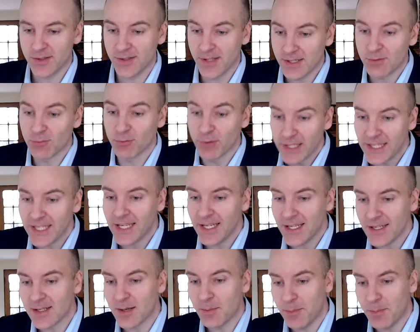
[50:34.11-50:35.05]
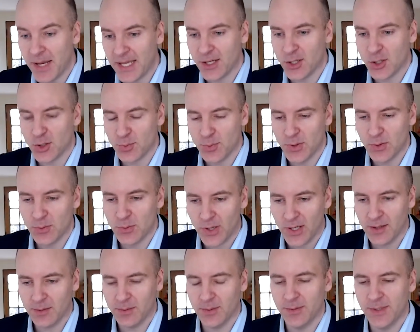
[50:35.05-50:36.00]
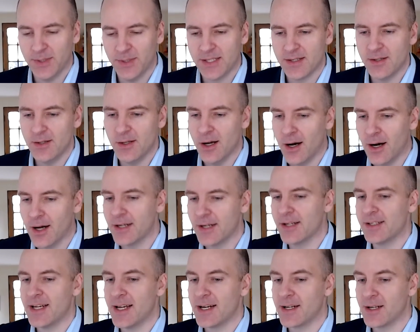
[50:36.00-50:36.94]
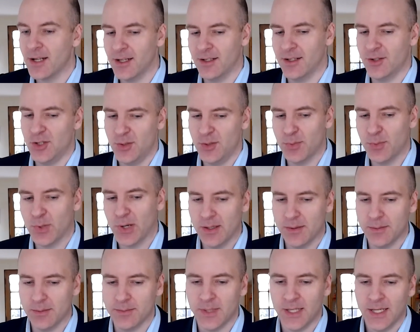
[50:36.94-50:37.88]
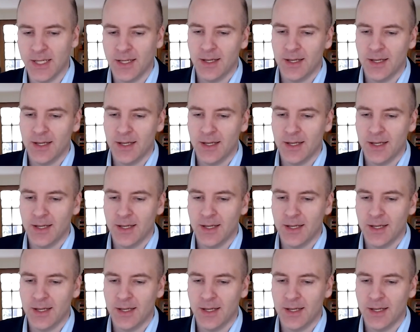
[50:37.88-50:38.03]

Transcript: This really is a management problem. It's not a technology problem.